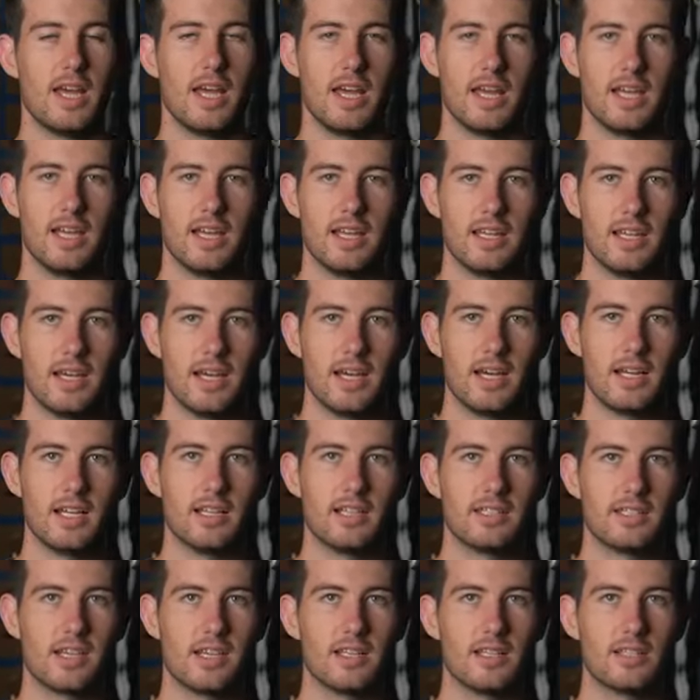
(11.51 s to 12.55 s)
And
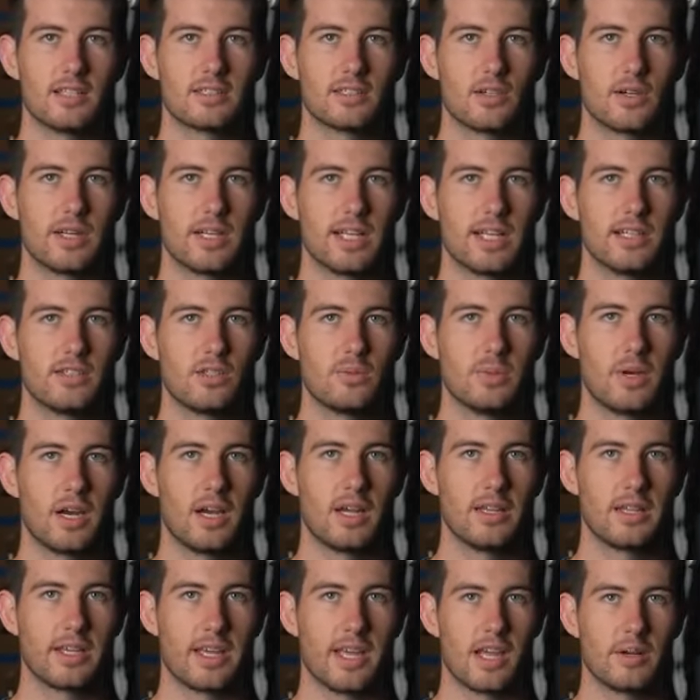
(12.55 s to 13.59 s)
Tyler, let's go ahead and get you
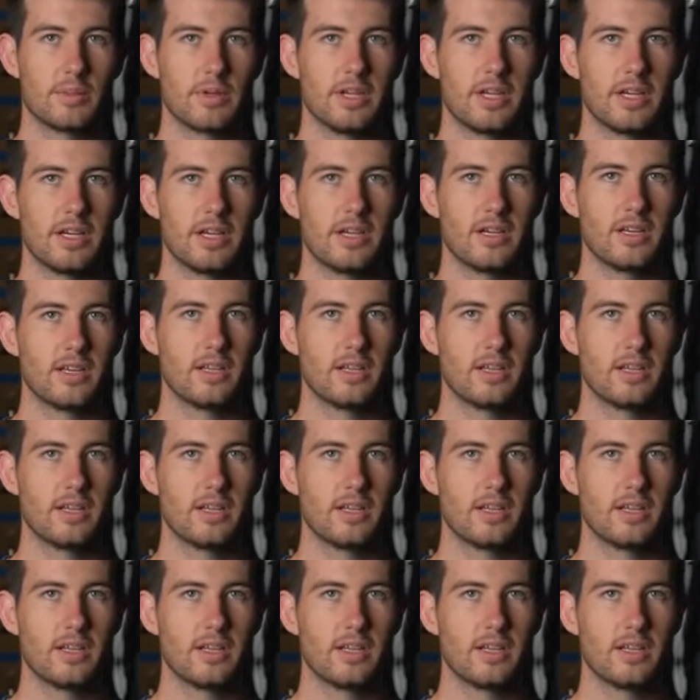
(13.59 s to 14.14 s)
behind the camera here.